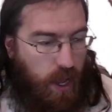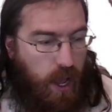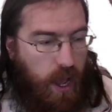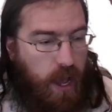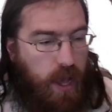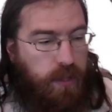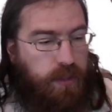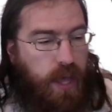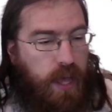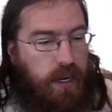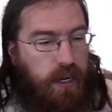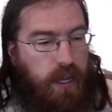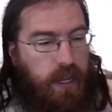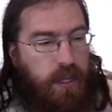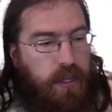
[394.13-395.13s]
And
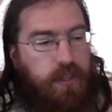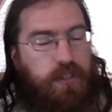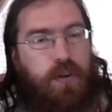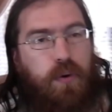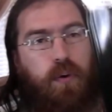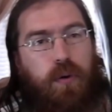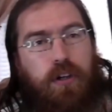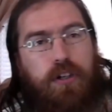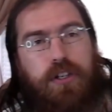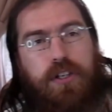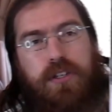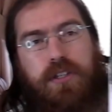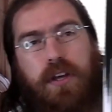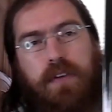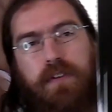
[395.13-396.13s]
that is
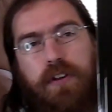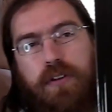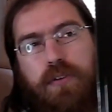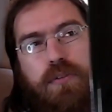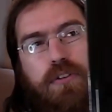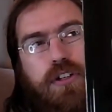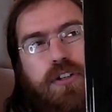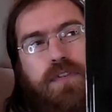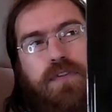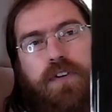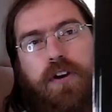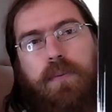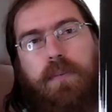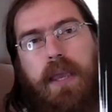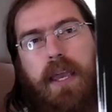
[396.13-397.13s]
Origins of Delusion
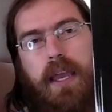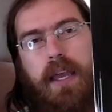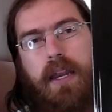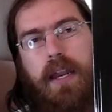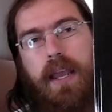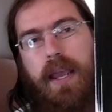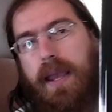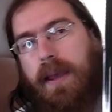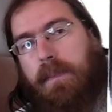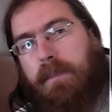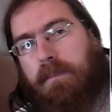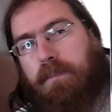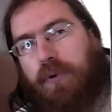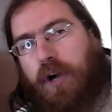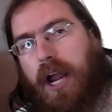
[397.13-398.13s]
from
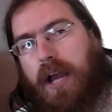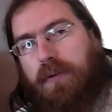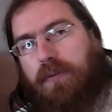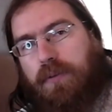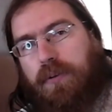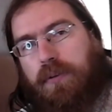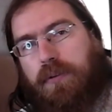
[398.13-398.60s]
N.M. Brown.